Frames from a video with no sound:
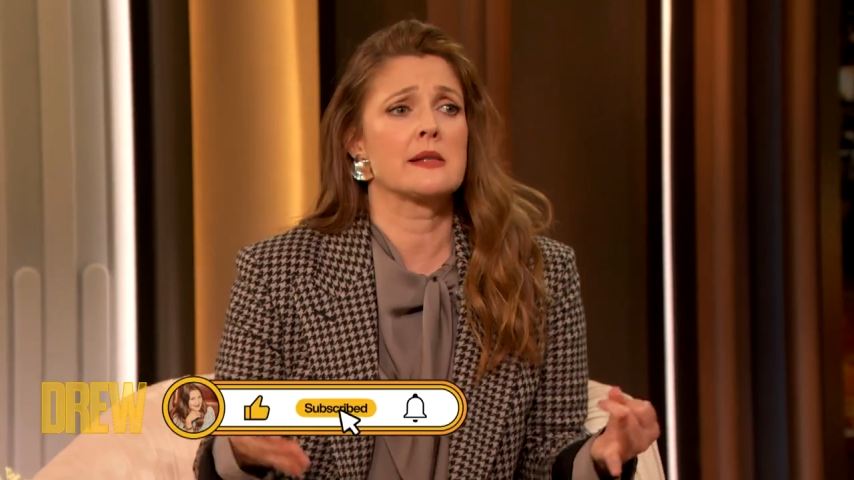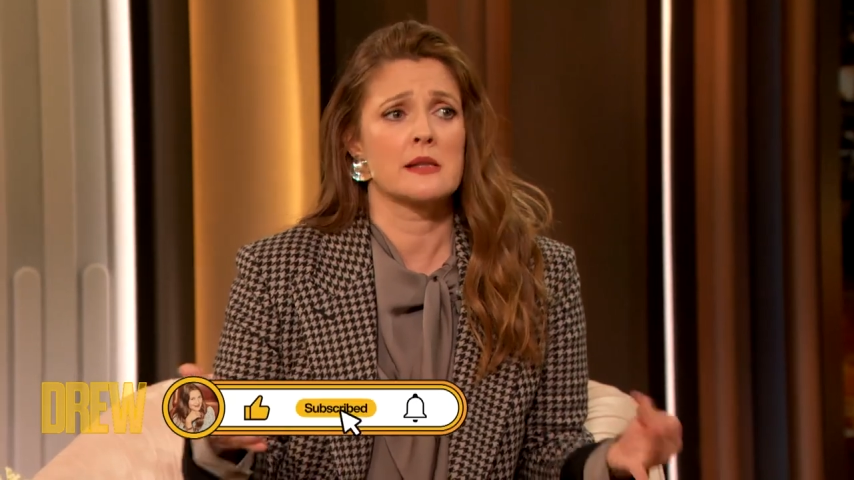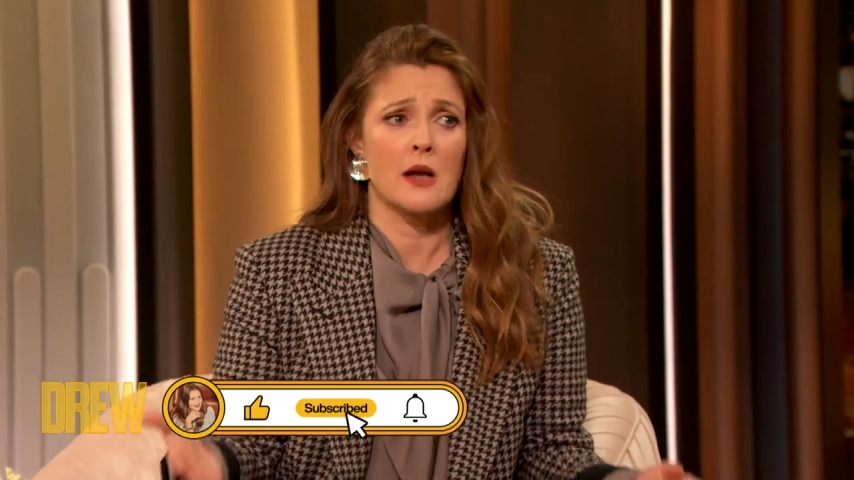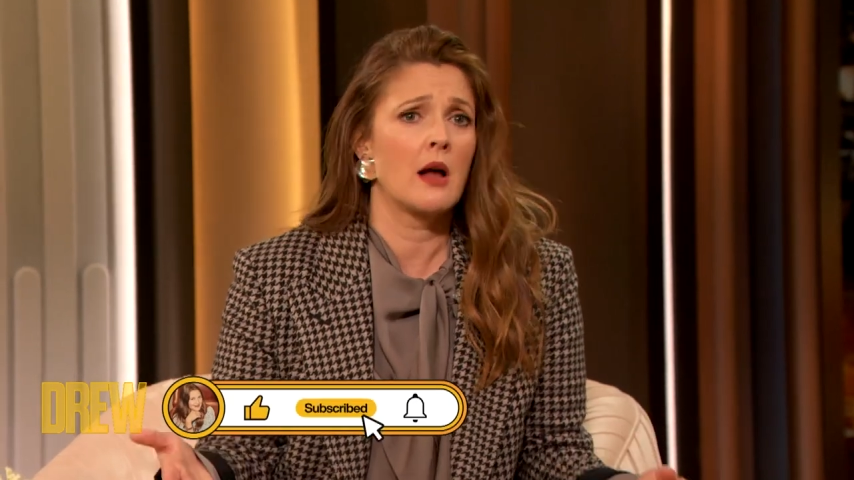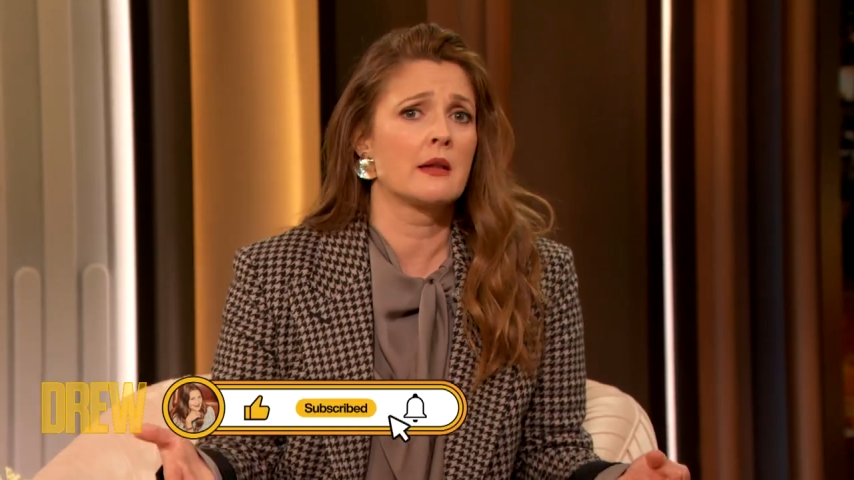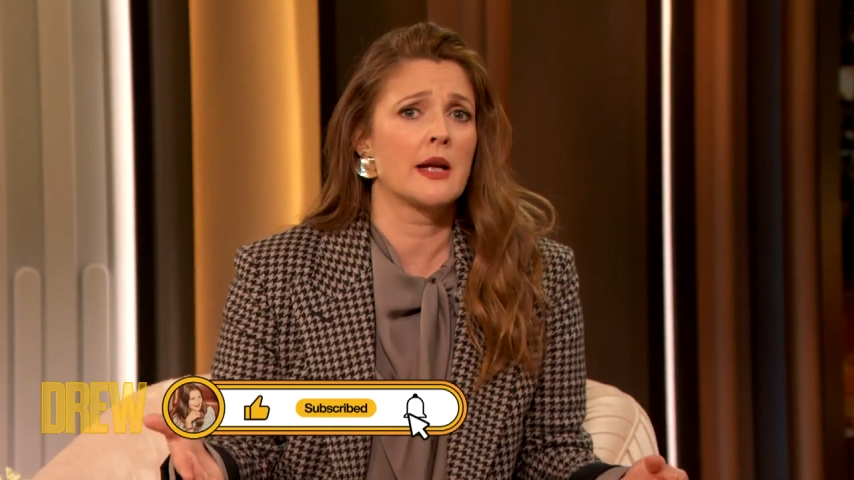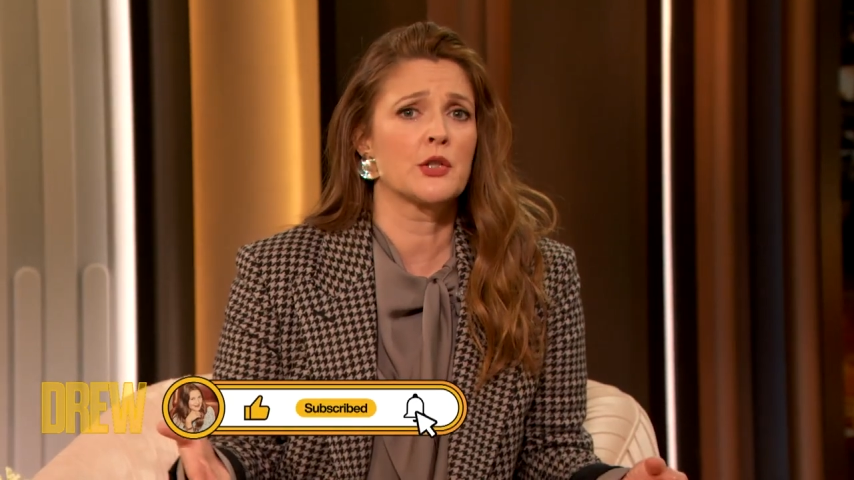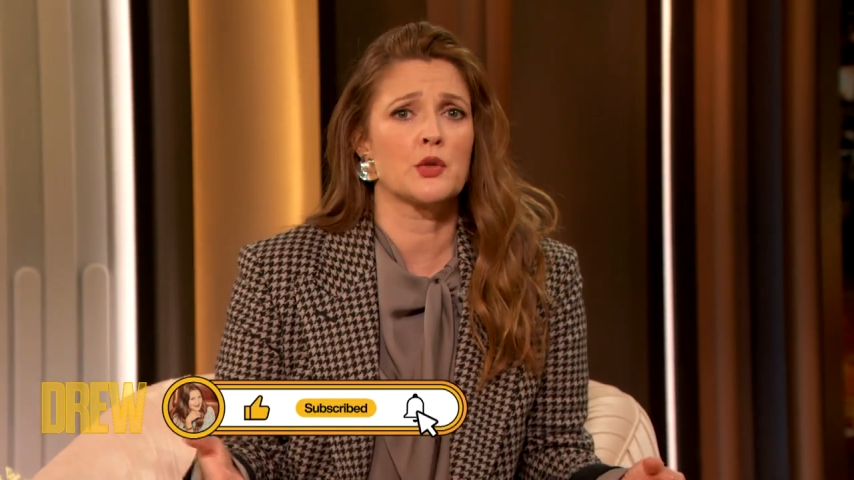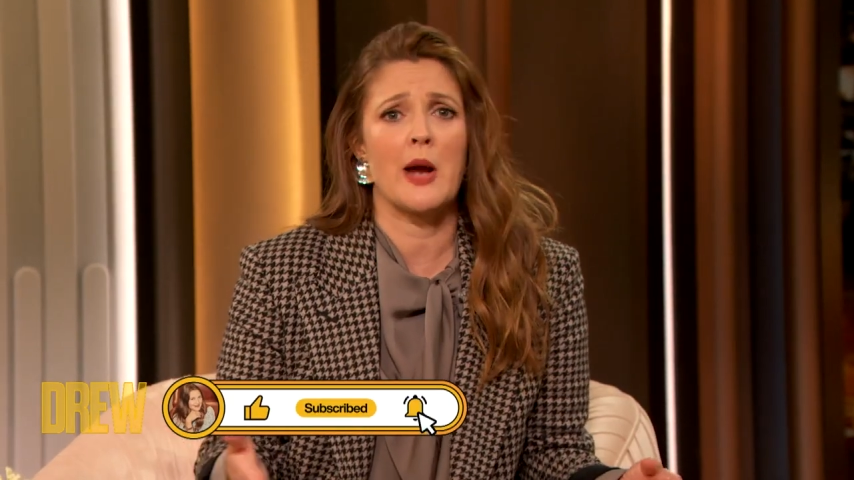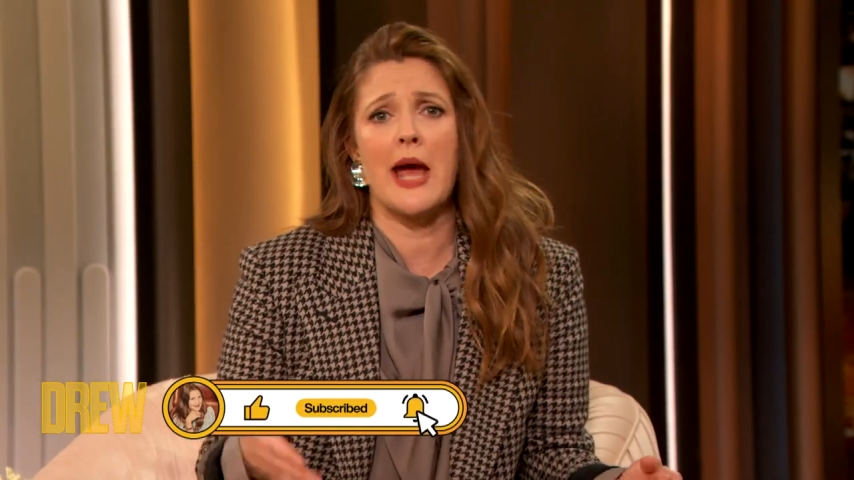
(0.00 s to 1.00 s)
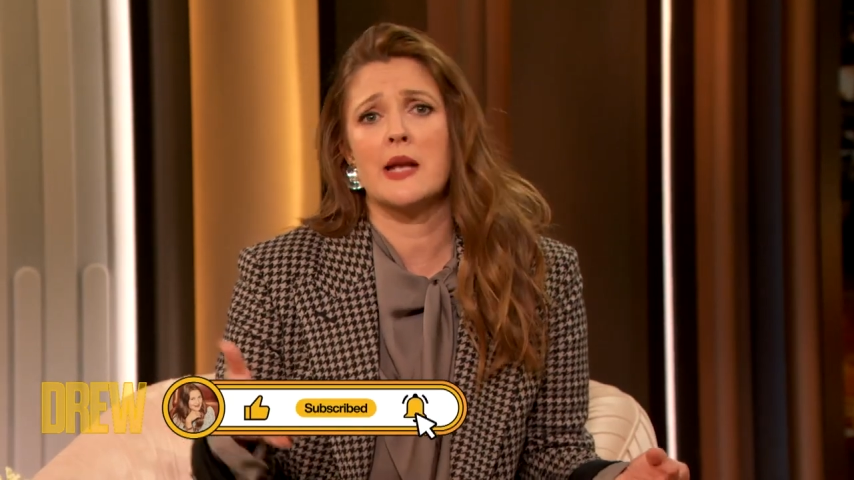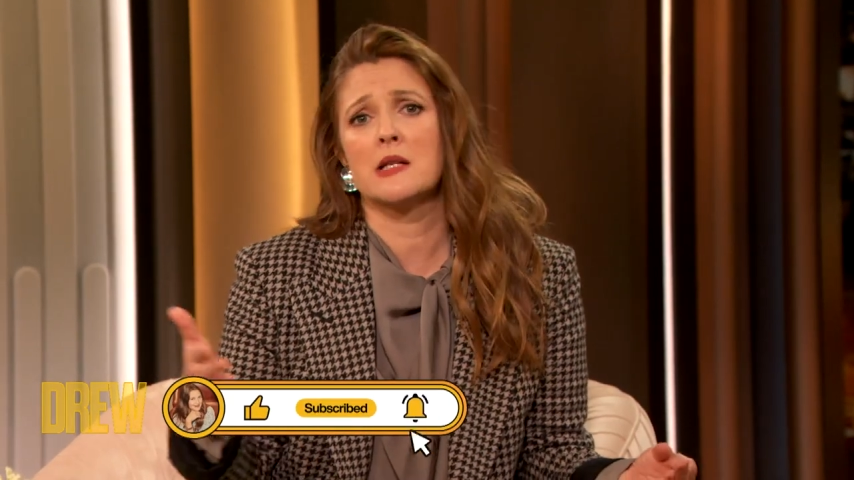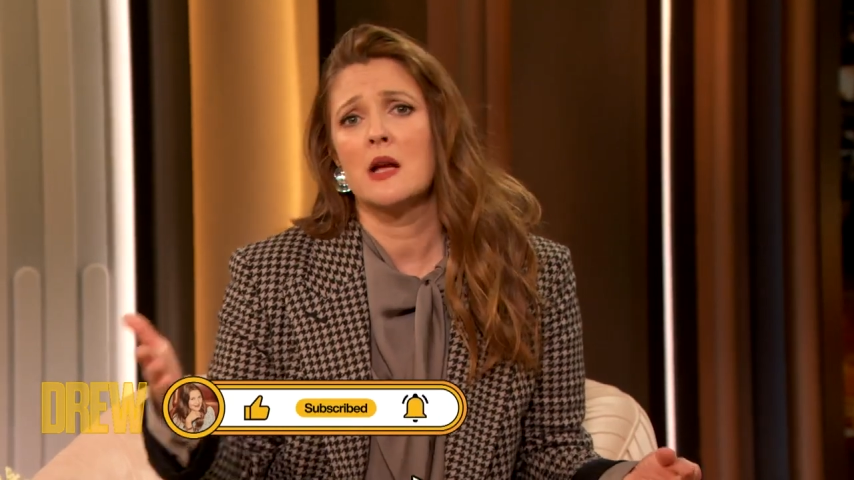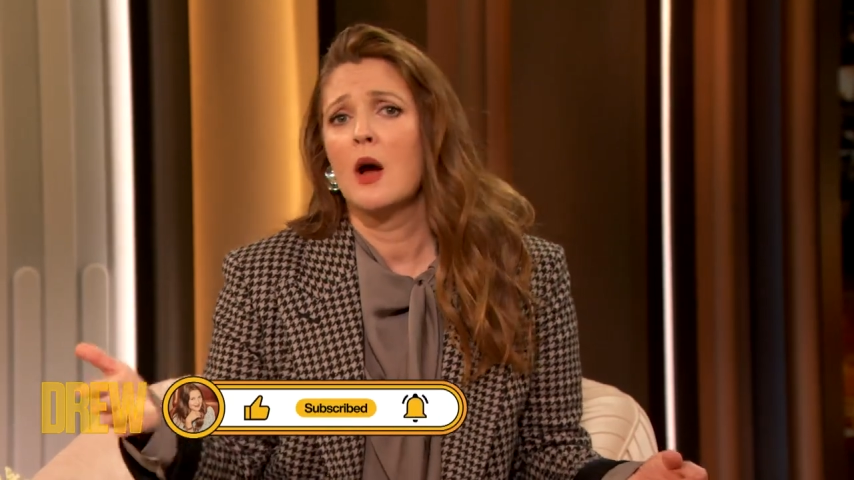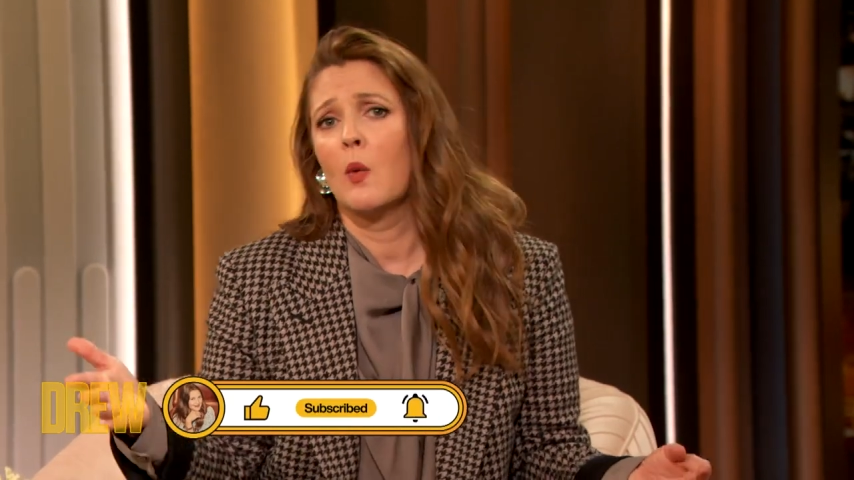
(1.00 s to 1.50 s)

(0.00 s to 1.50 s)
It's all on trend.